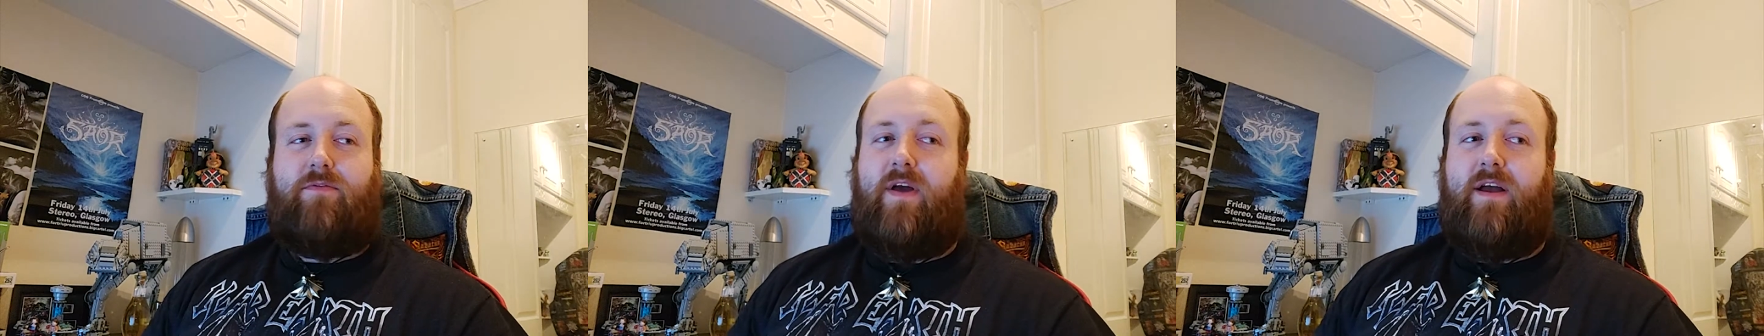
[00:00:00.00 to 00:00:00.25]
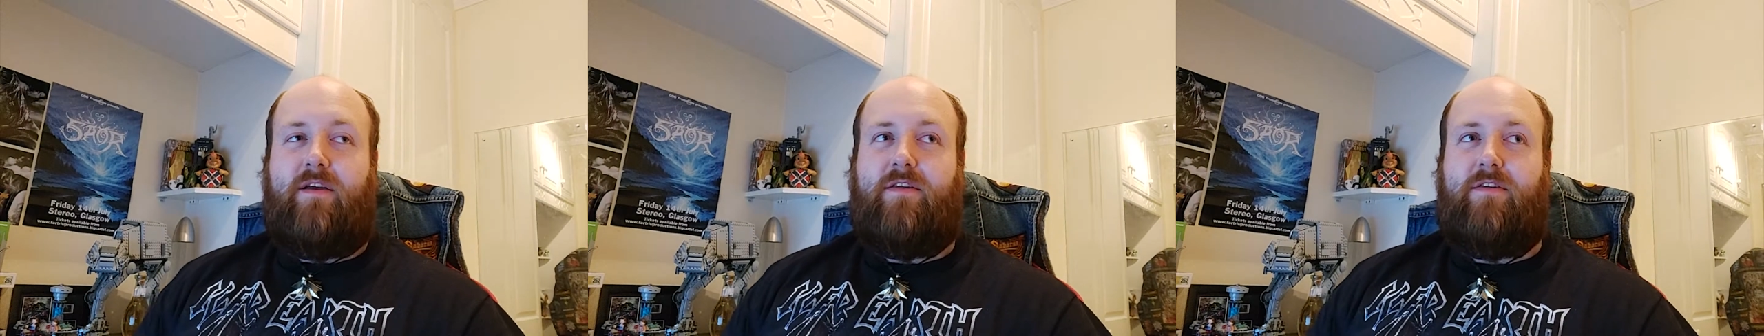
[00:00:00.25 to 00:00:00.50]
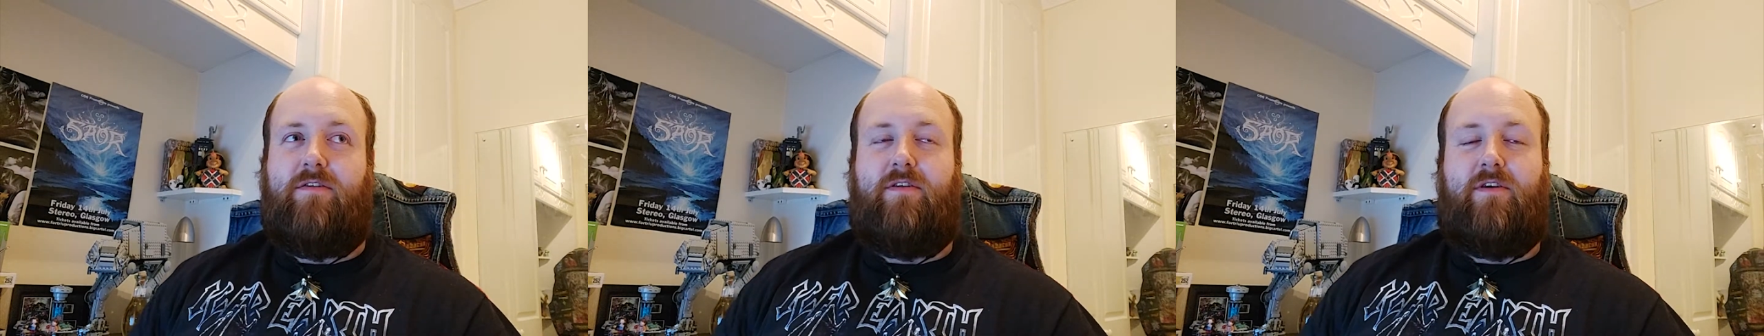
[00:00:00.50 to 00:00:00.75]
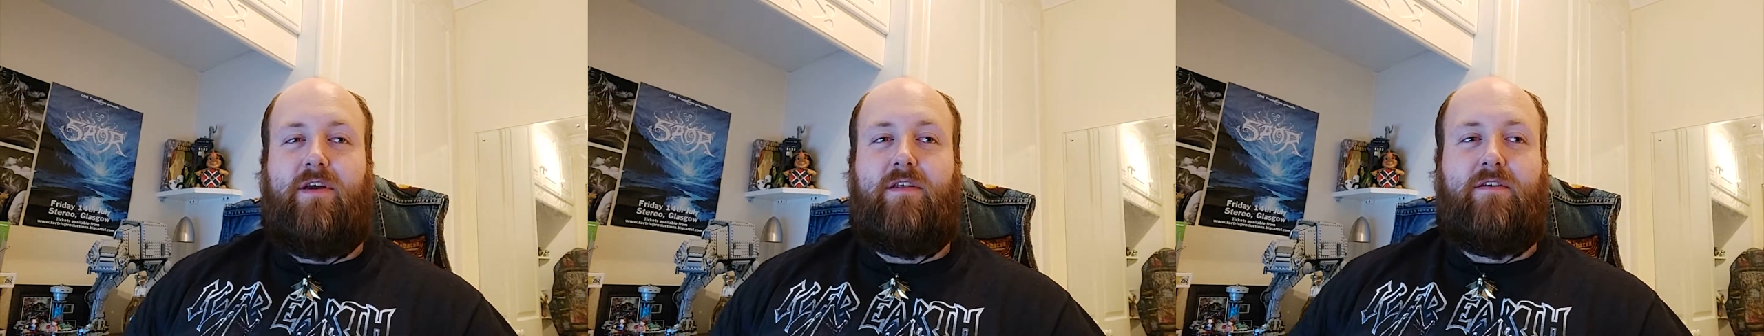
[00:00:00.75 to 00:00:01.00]

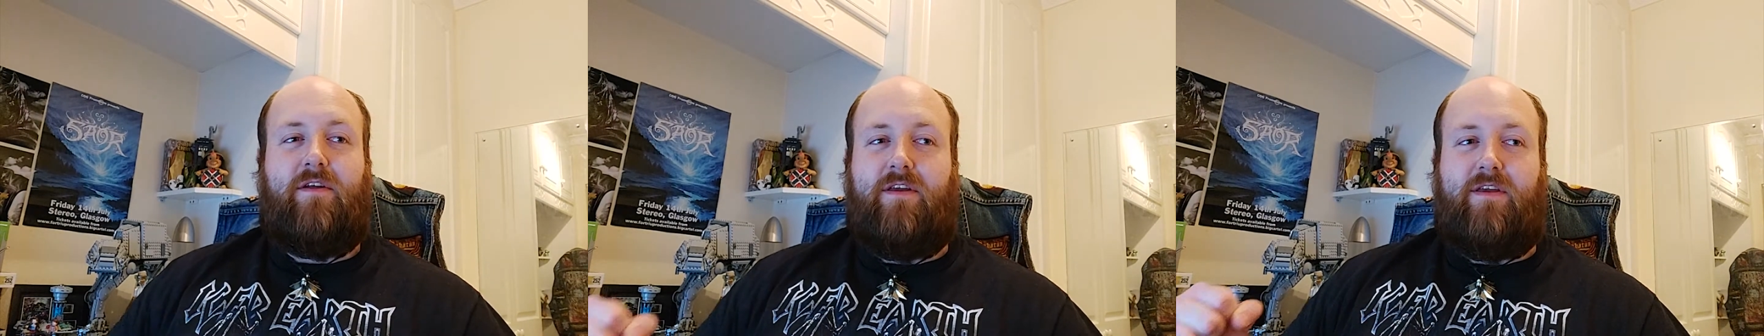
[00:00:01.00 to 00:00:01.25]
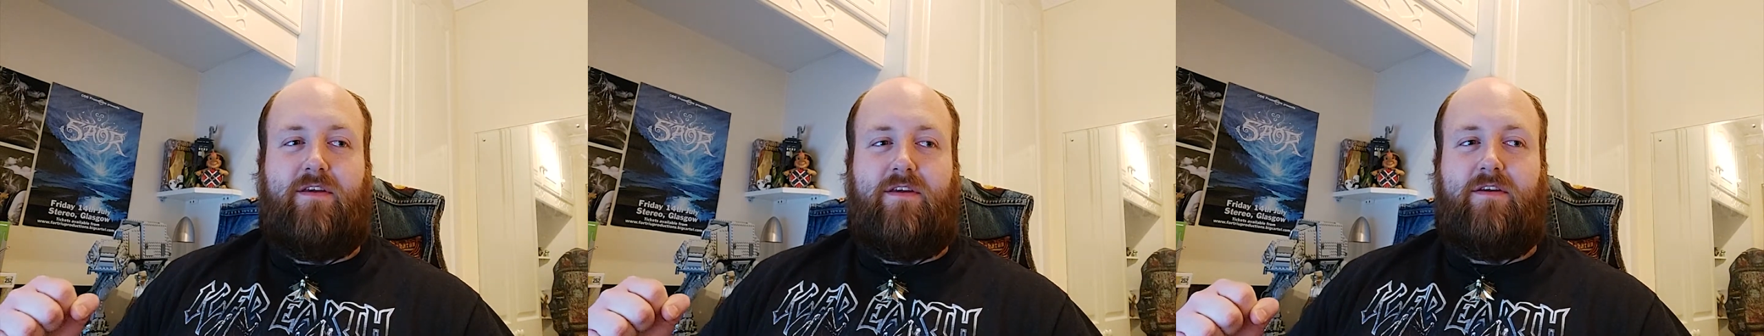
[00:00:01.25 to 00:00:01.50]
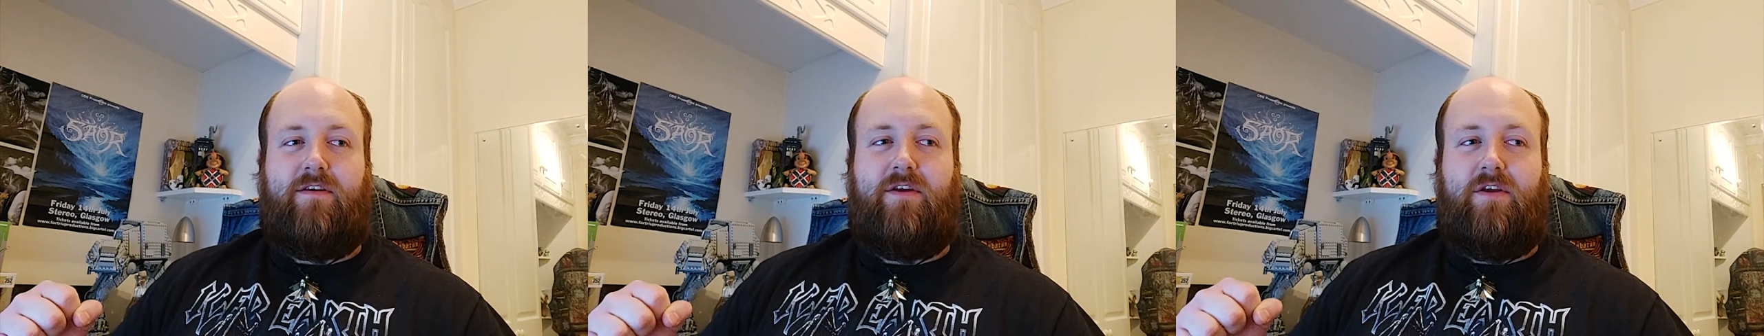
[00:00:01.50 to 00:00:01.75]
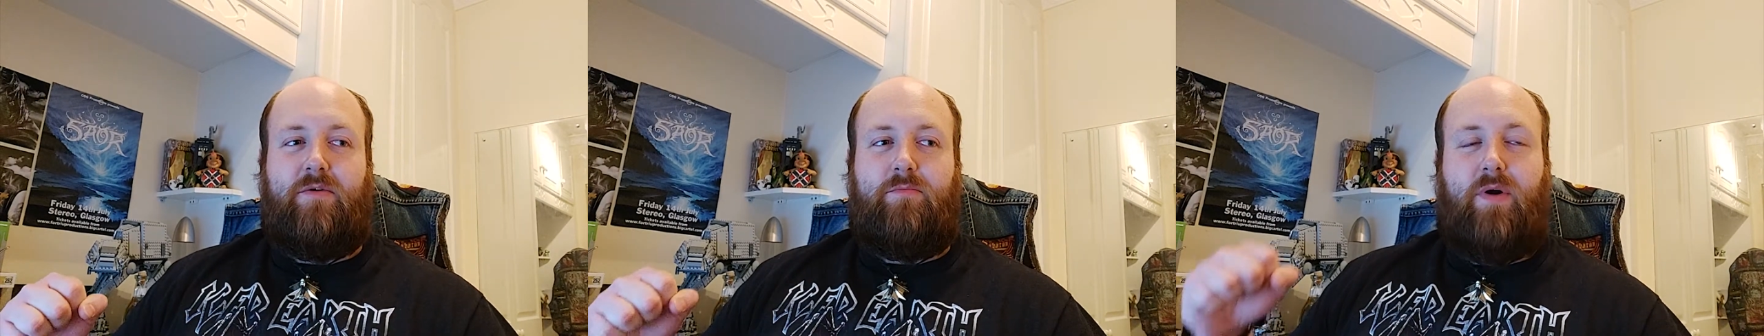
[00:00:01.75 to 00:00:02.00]
fast and, like,
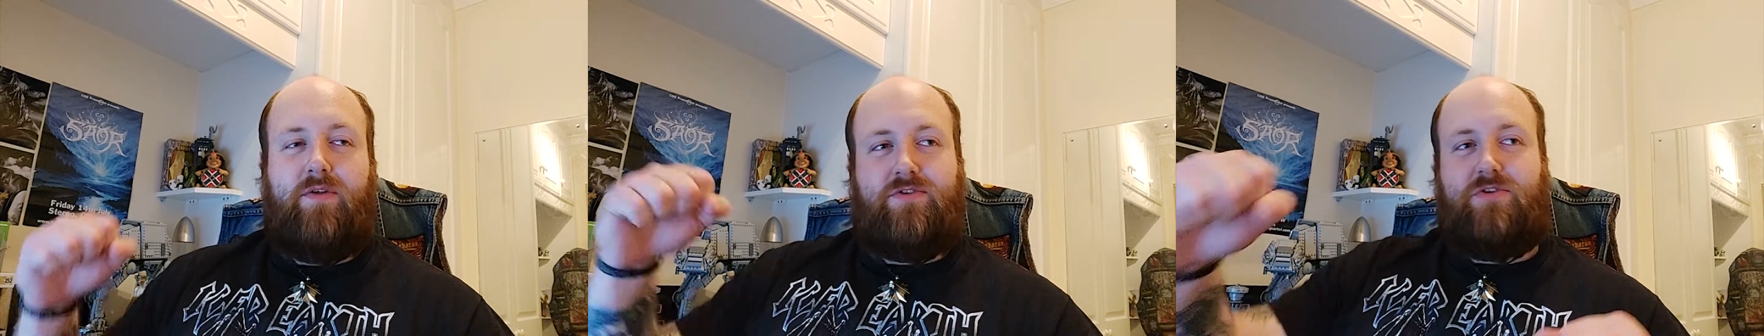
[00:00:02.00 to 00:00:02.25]
punch